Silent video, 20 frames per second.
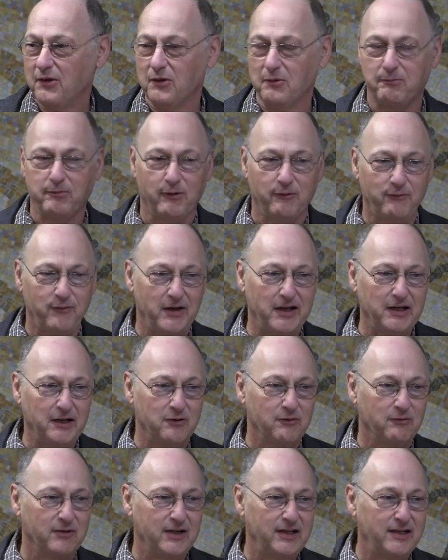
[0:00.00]
the
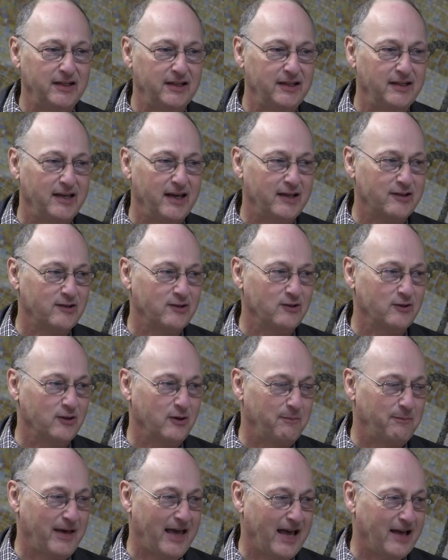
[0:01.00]
prophetic reading gets to
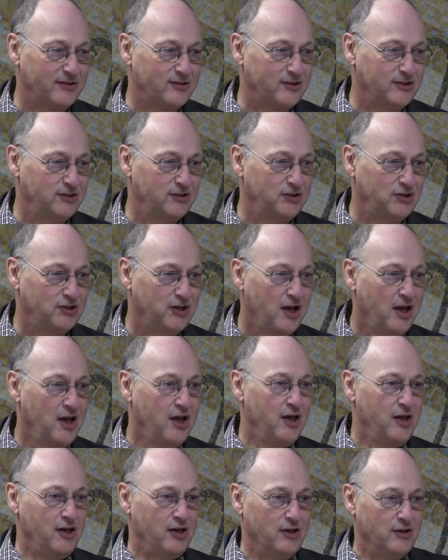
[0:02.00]
the passage,
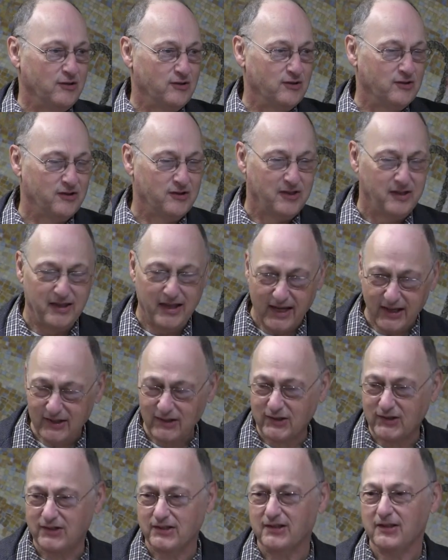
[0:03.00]
Is
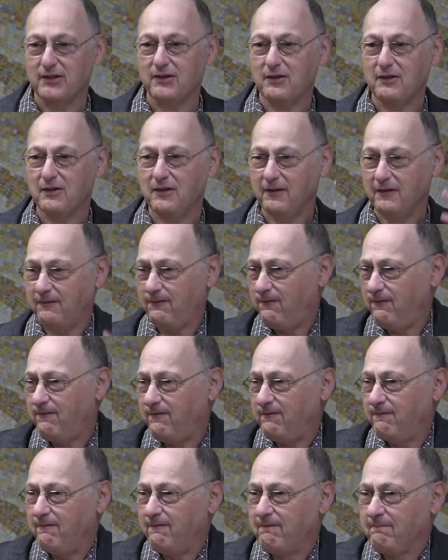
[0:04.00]
this the uh,
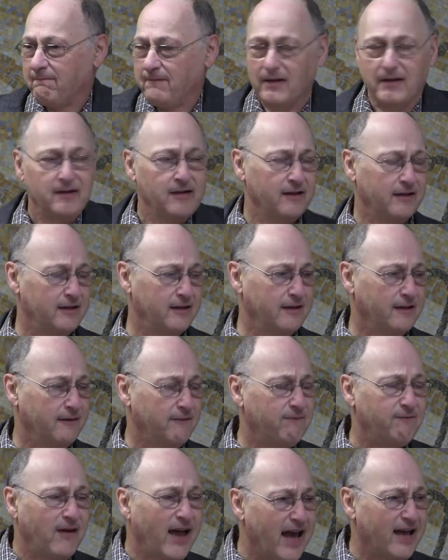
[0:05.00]

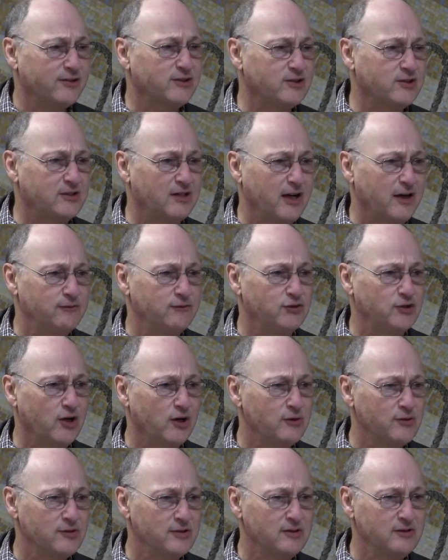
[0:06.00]
fast that I've
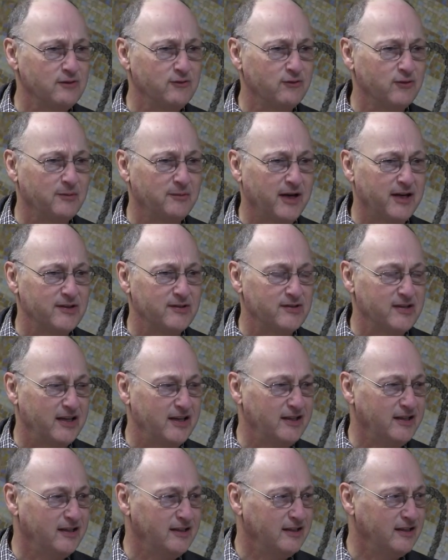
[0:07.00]
chosen from
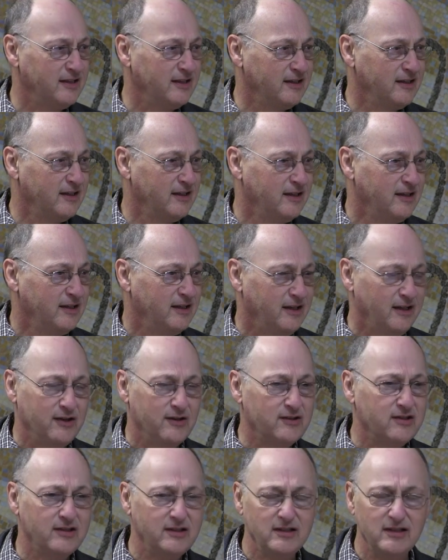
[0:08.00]
Isaiah?
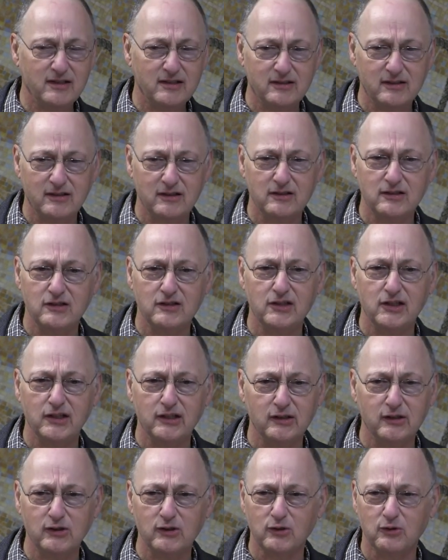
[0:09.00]
Isn't it to
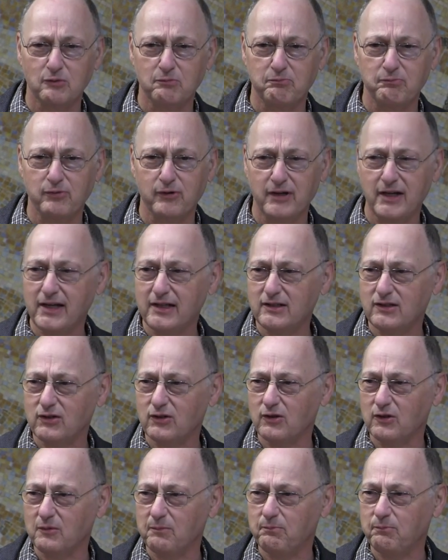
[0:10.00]
deal your bread
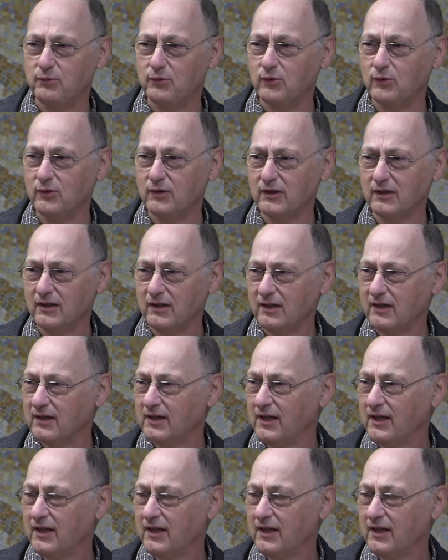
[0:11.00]
to the poor?